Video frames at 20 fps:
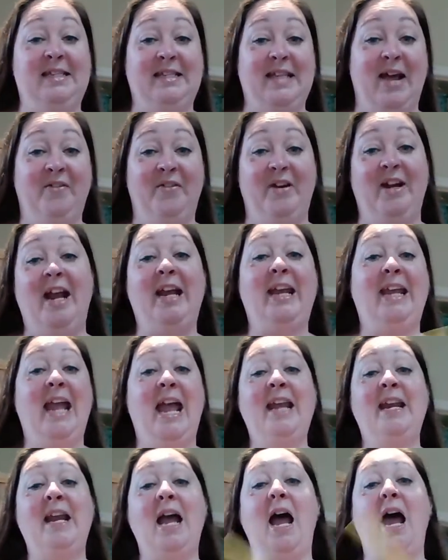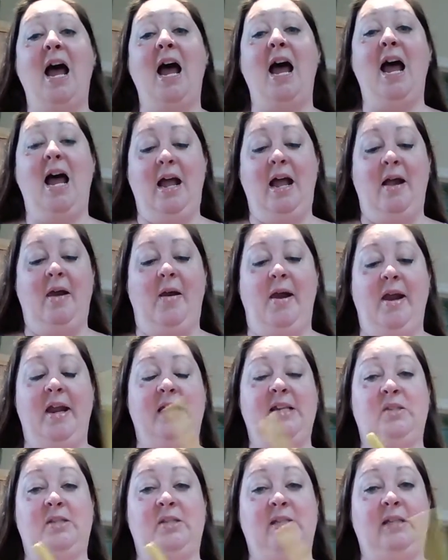that one. Again,
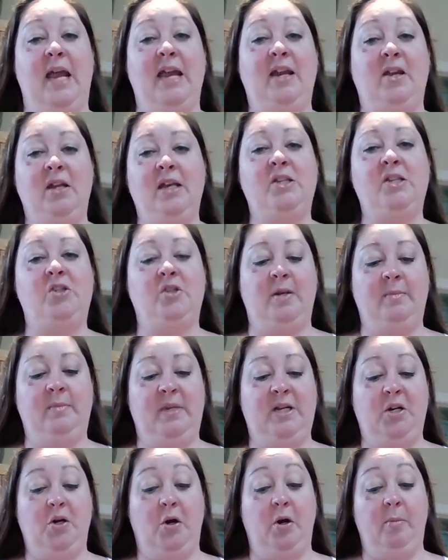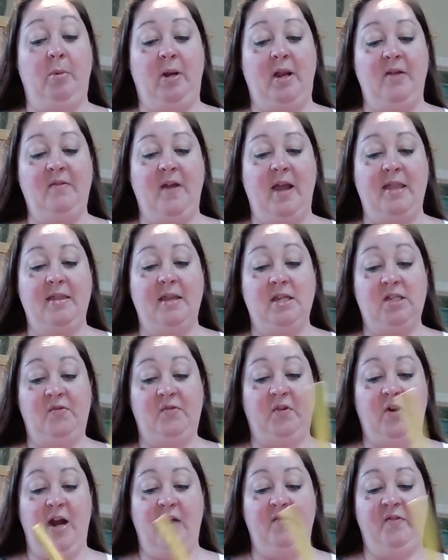it's like extremely durable. I've had this
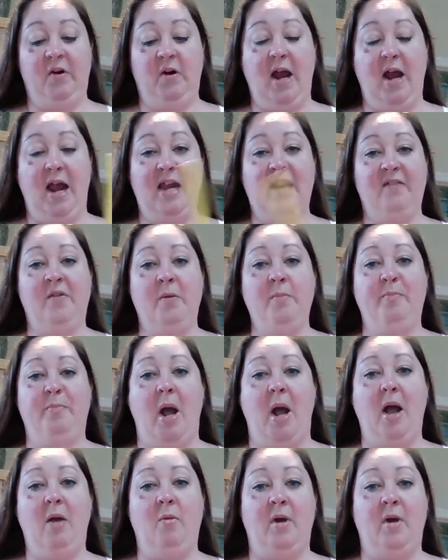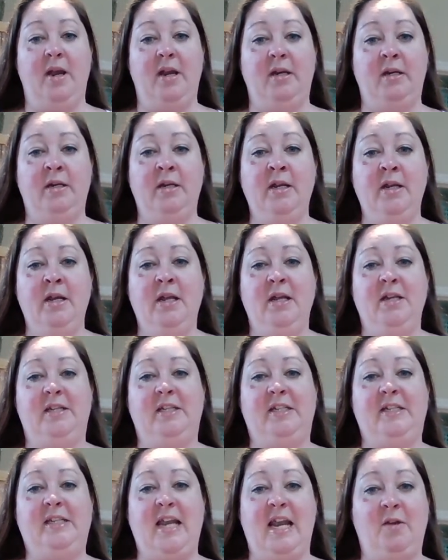forever. I even bought one to
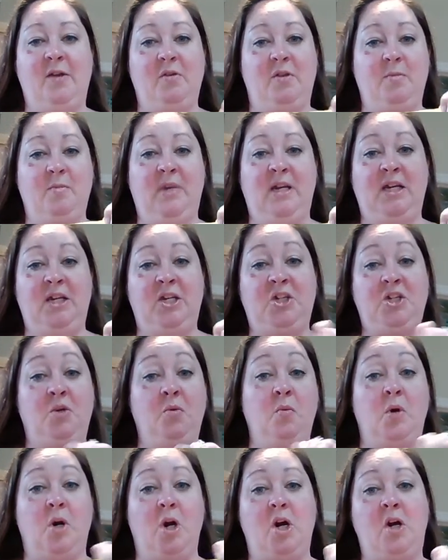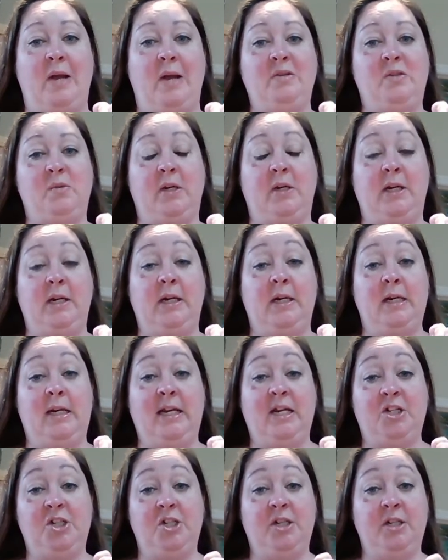take with me to work. I was working in a
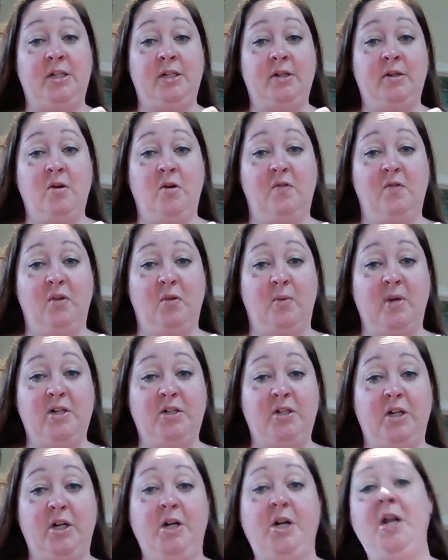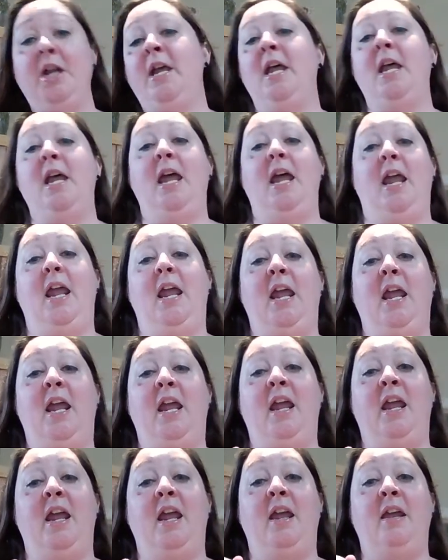kitchen over the winter
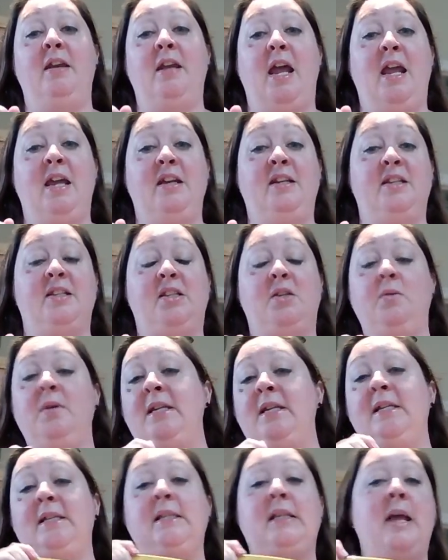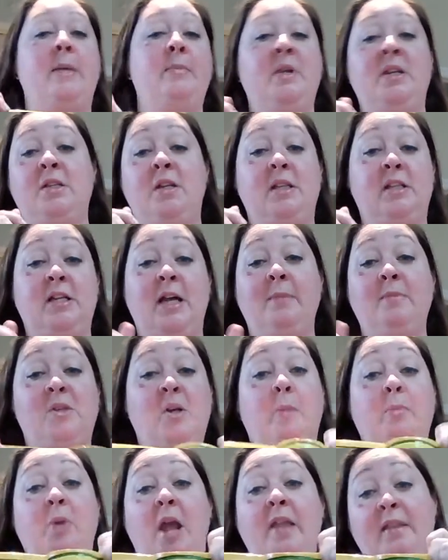and I had to squeeze lemons all the time. So
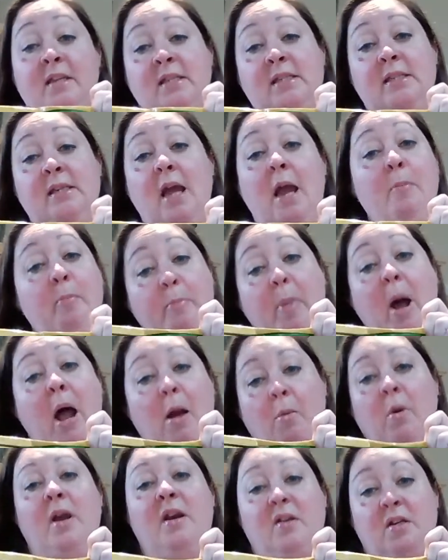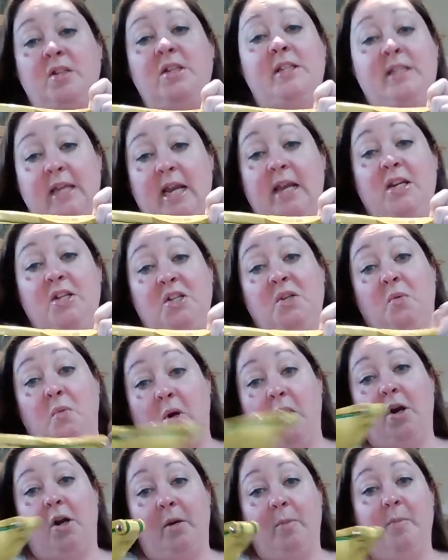I bought one to take to
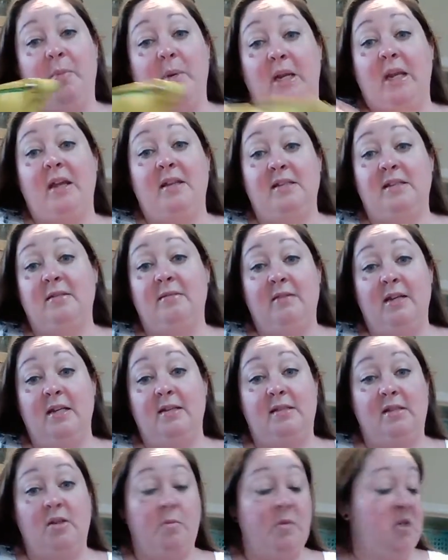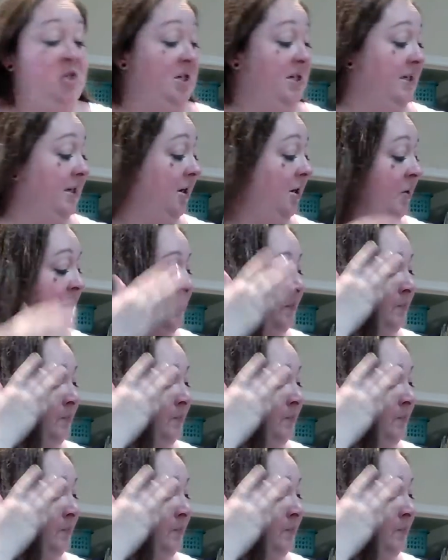work because it's so much easier.